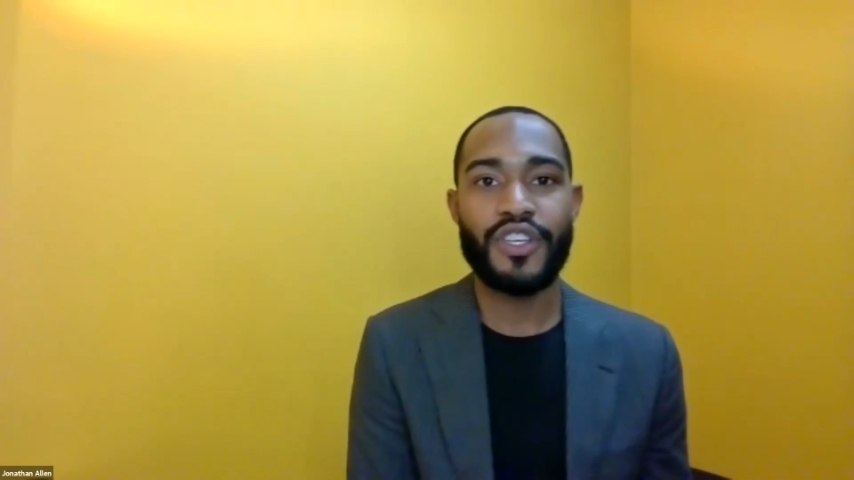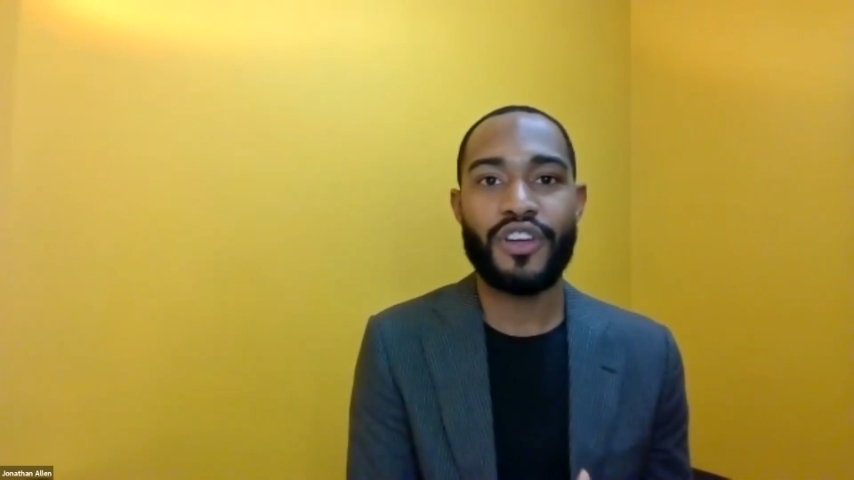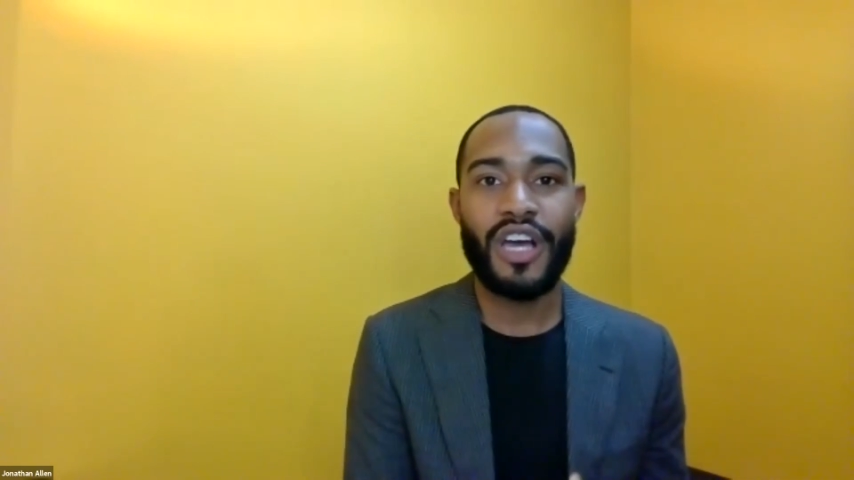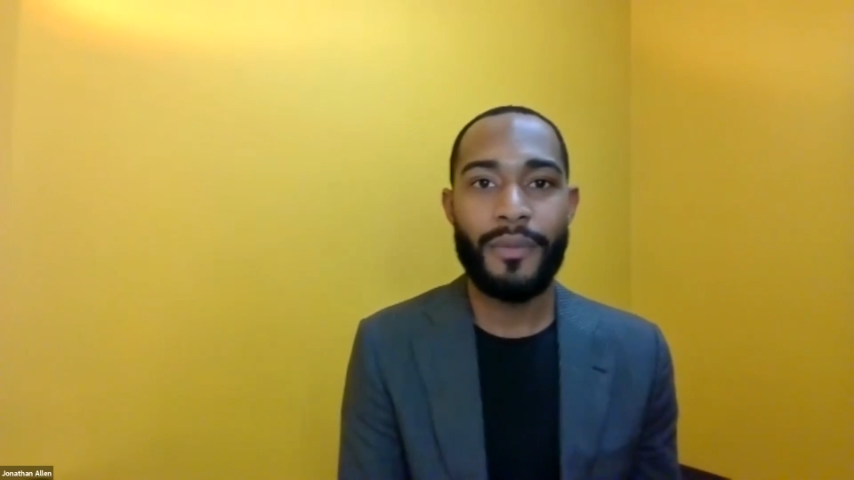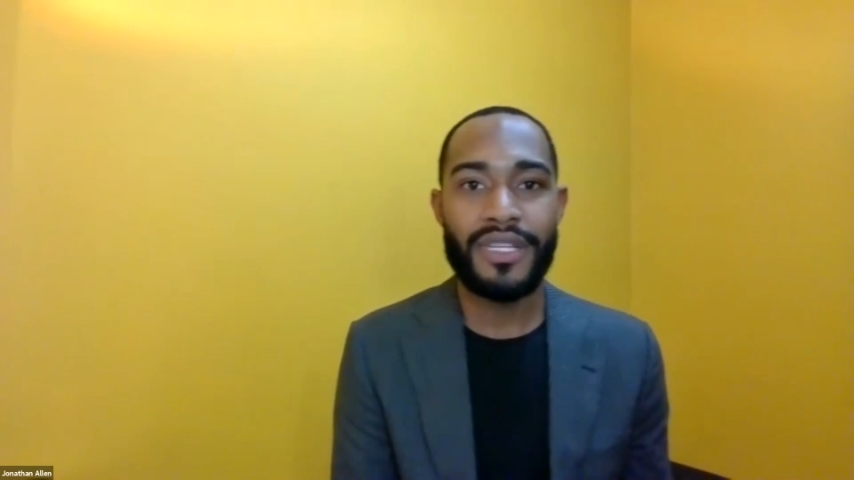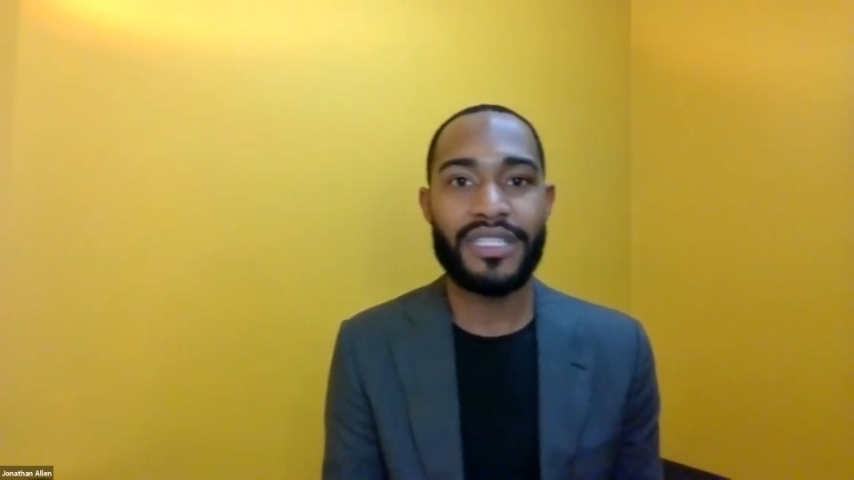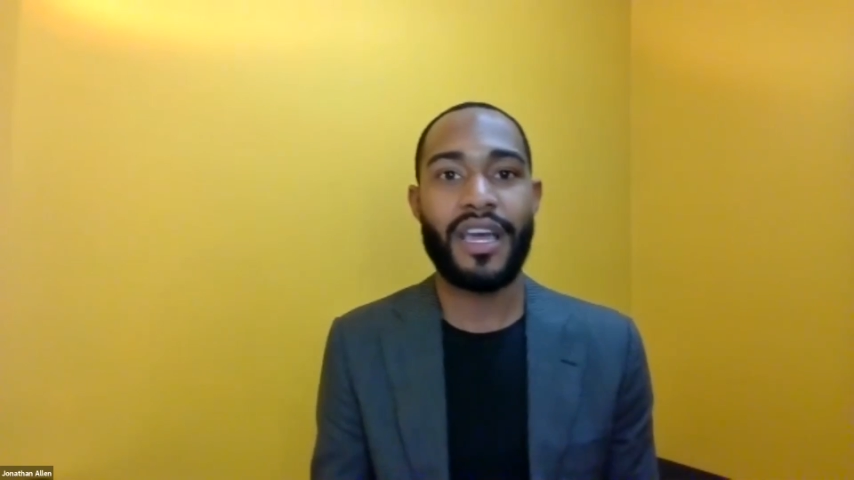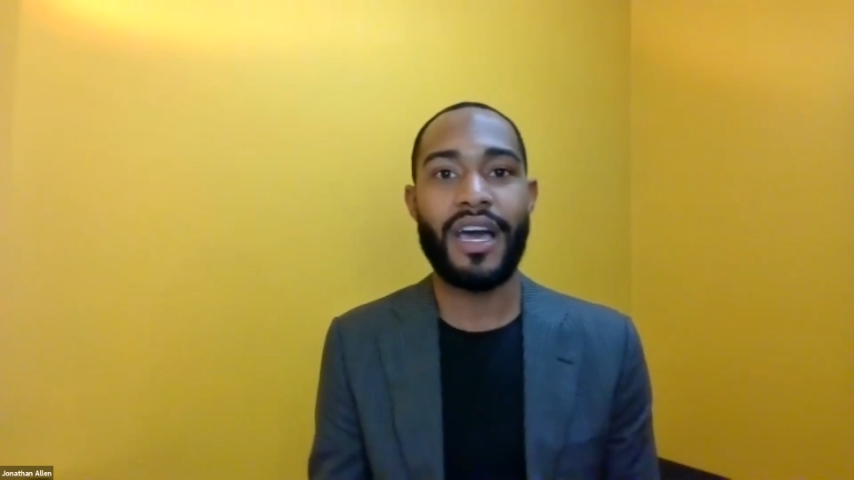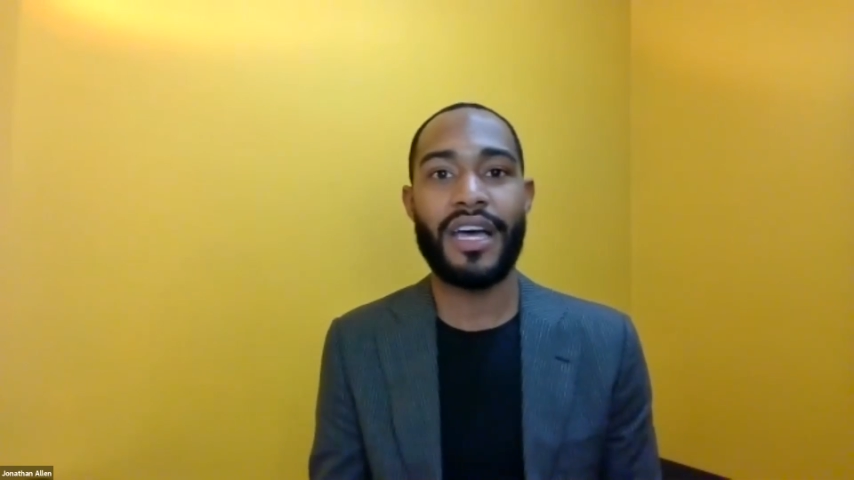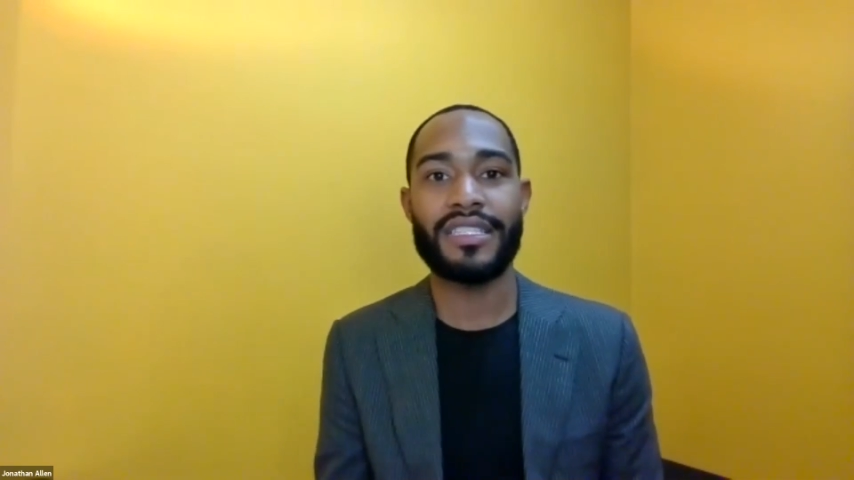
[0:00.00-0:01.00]
you're coming
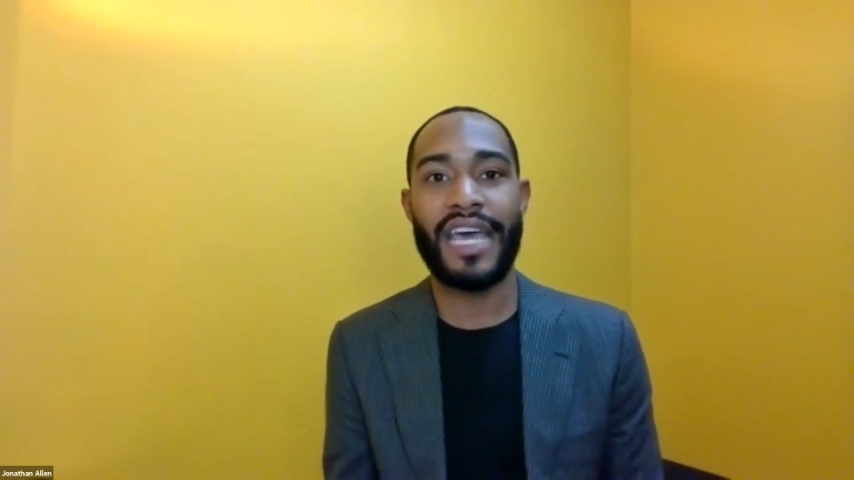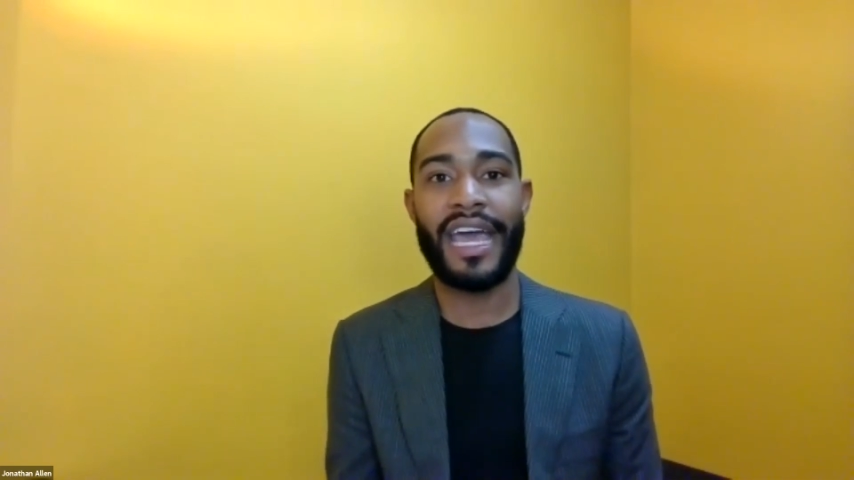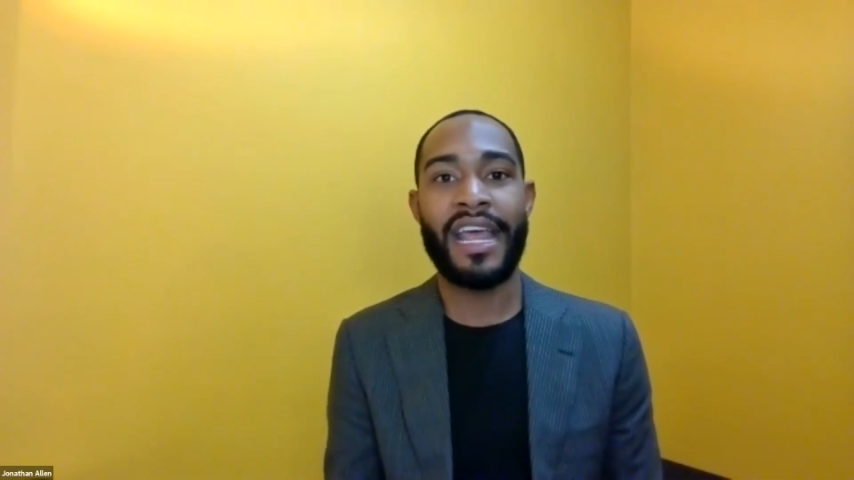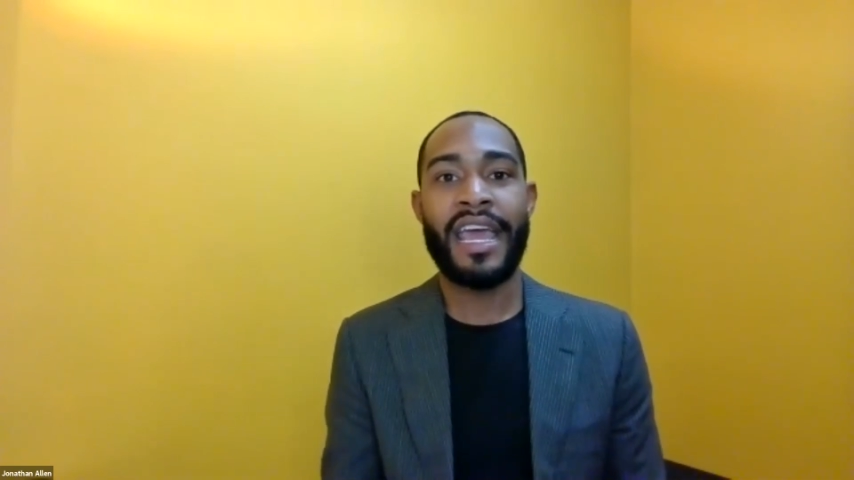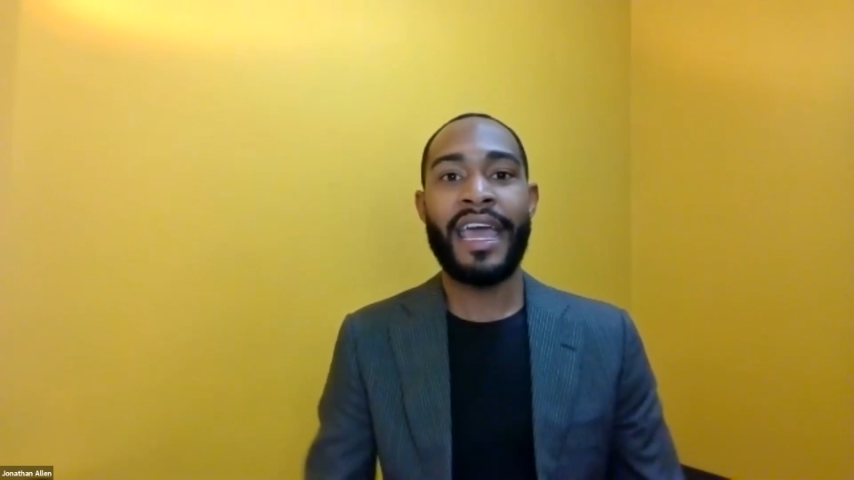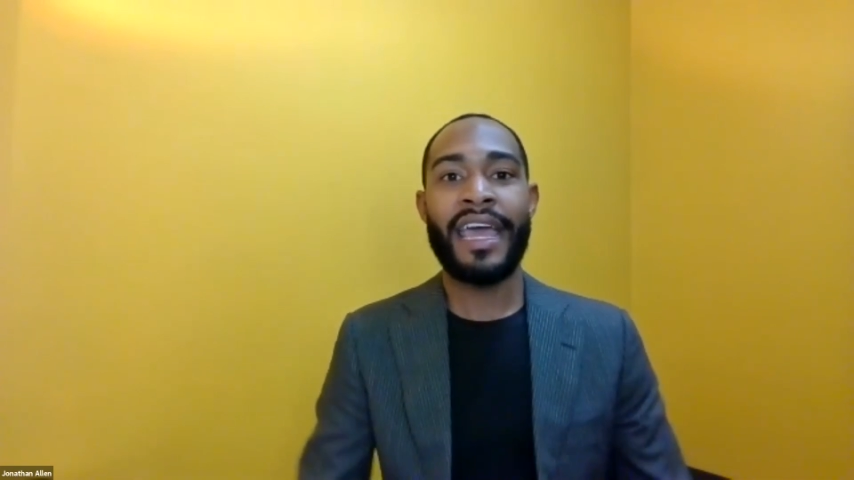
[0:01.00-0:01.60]
to contact